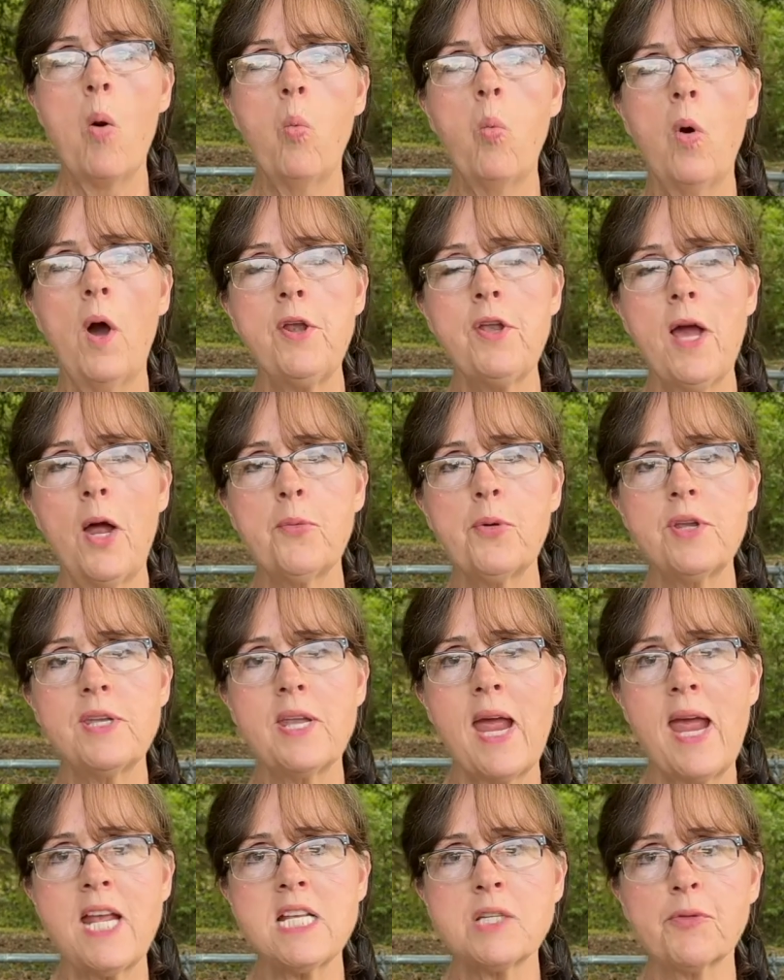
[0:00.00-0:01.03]
100
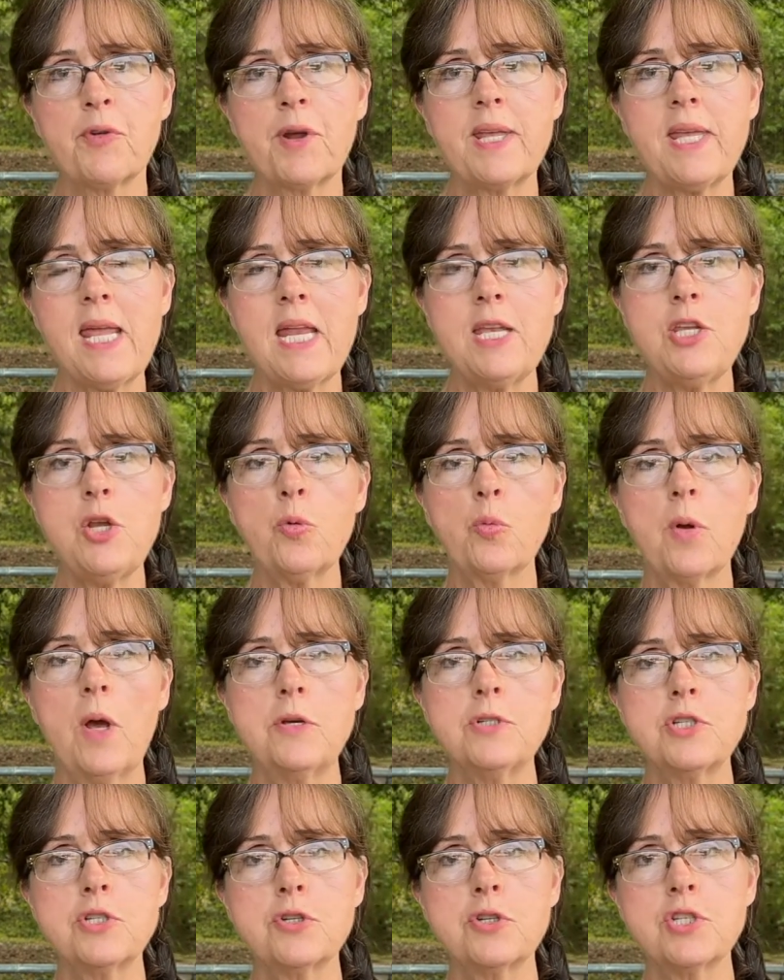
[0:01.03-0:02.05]
days for candy
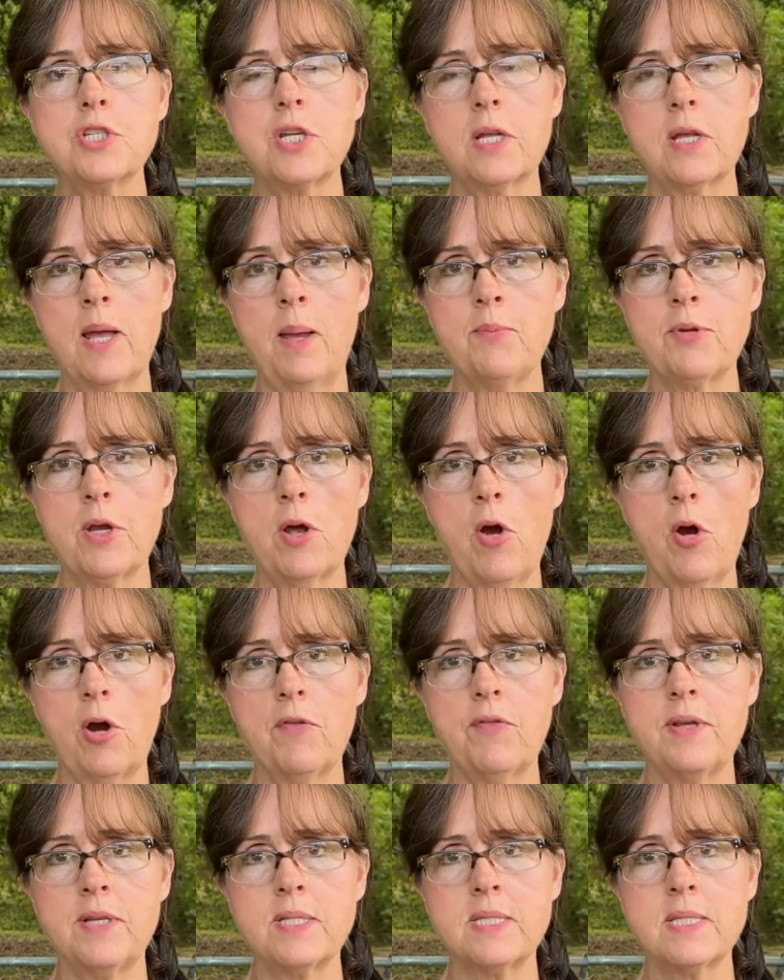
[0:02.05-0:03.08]
roasters to come to
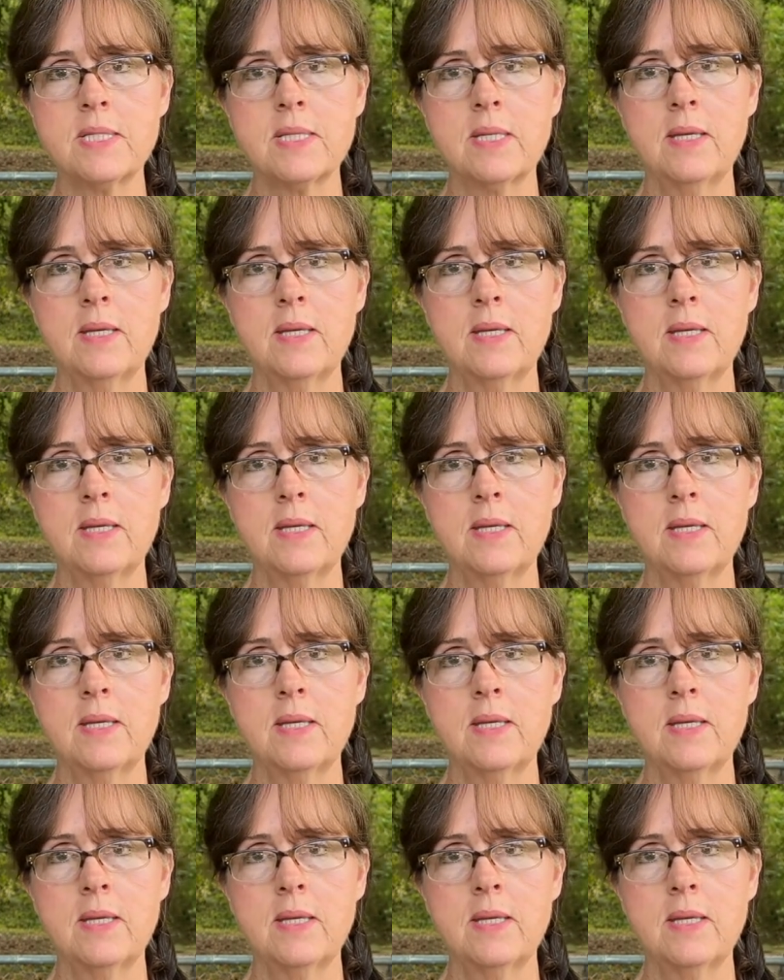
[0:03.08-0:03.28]
harvest.